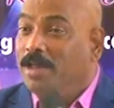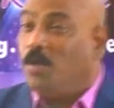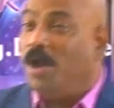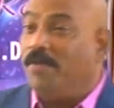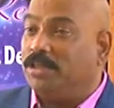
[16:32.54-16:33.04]

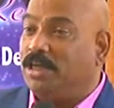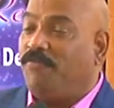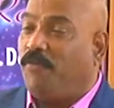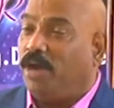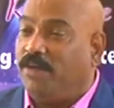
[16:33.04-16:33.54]
Though he was in
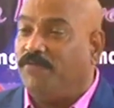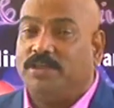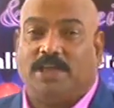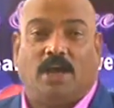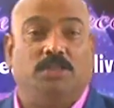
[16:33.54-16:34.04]

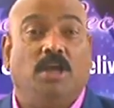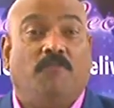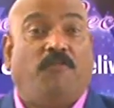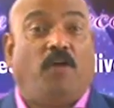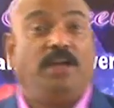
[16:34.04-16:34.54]
Potiphar's house,
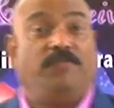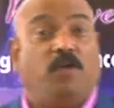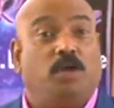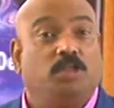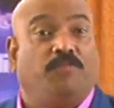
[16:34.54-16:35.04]

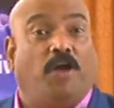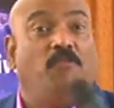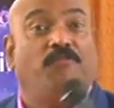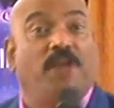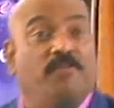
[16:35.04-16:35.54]
Potiphar also
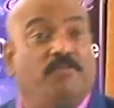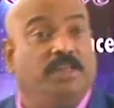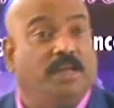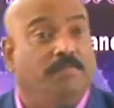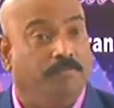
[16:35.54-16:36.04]
found favor
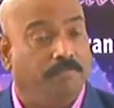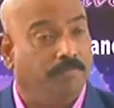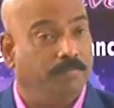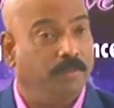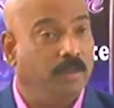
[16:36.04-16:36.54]
with him.
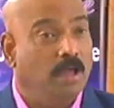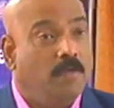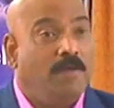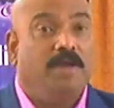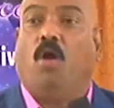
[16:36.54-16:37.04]

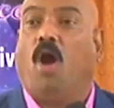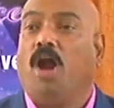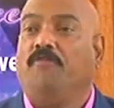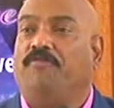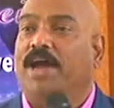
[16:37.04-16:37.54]
When
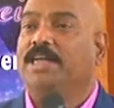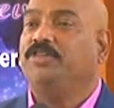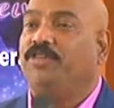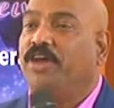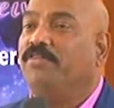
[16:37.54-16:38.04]
God
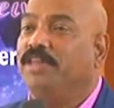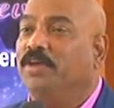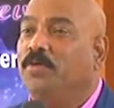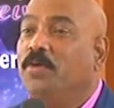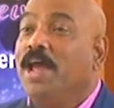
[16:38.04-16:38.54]
finds favor with
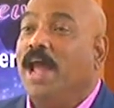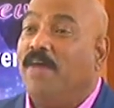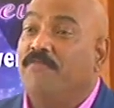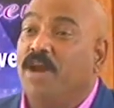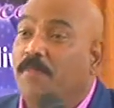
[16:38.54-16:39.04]
you,
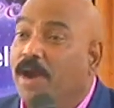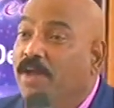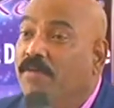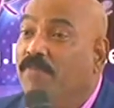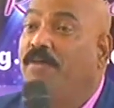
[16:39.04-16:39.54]

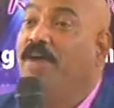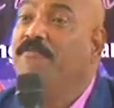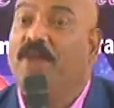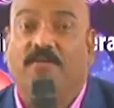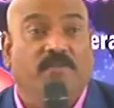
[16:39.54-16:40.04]
everybody will find
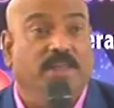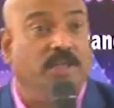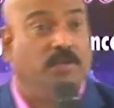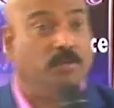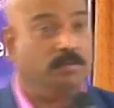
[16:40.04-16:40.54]
favor with
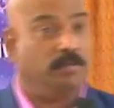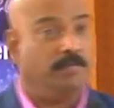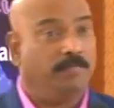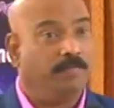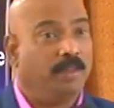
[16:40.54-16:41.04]
you.
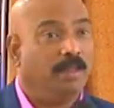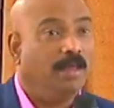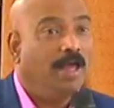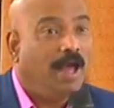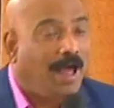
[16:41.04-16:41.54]

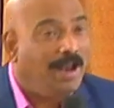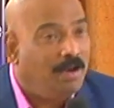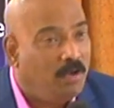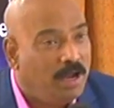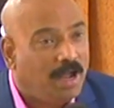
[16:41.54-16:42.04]

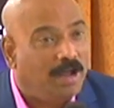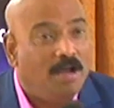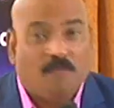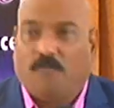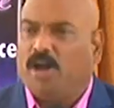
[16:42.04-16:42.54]
Hallelujah.
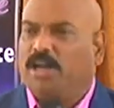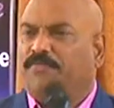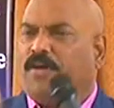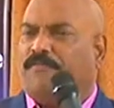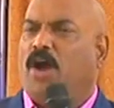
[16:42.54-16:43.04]

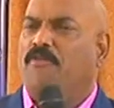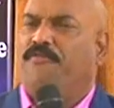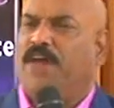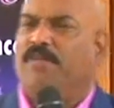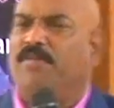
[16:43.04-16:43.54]
Potiphar found
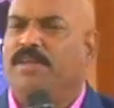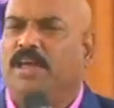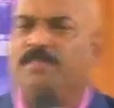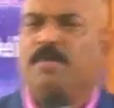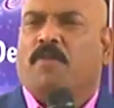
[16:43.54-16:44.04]
favor with
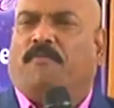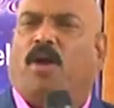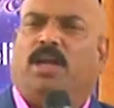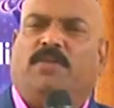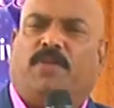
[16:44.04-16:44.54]
him.
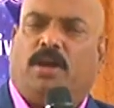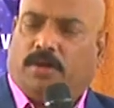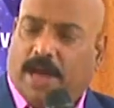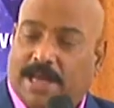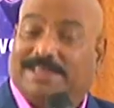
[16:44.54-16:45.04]
Potiphar
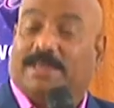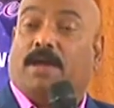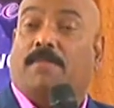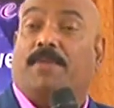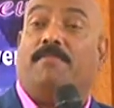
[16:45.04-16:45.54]
raised
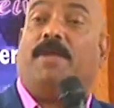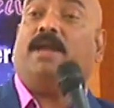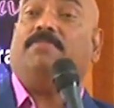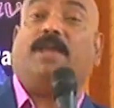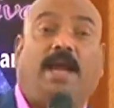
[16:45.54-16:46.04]
him up and
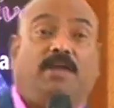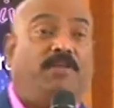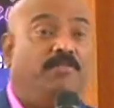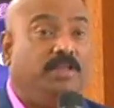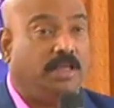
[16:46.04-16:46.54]
made him the head
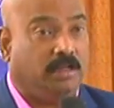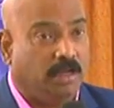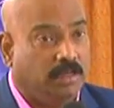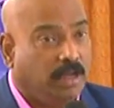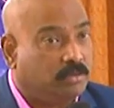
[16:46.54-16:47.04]
of everything
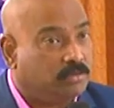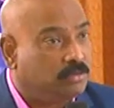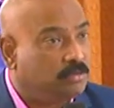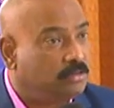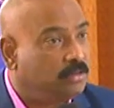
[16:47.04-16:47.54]
in the house.